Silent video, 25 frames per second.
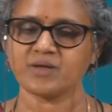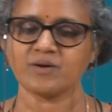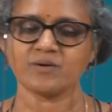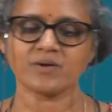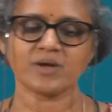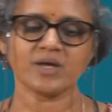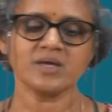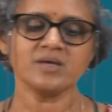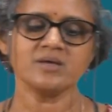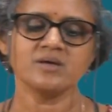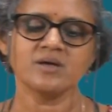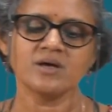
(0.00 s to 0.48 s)

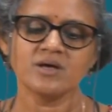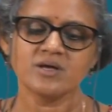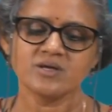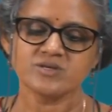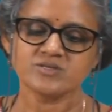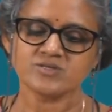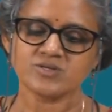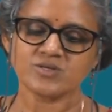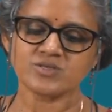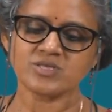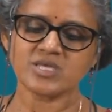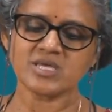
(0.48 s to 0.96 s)
Okay.
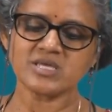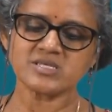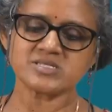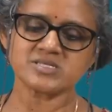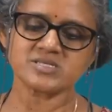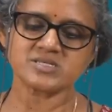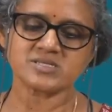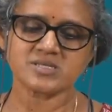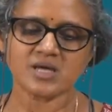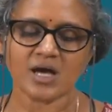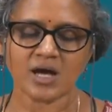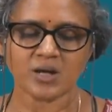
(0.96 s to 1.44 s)
So,
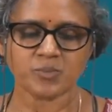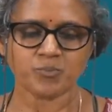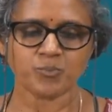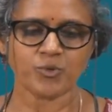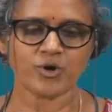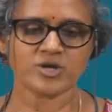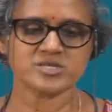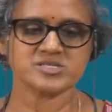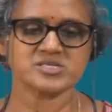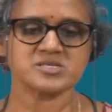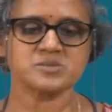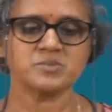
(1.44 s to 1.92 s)
these are
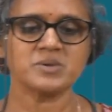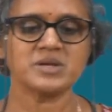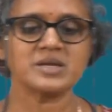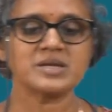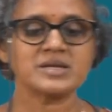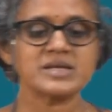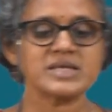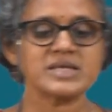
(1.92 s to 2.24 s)
possible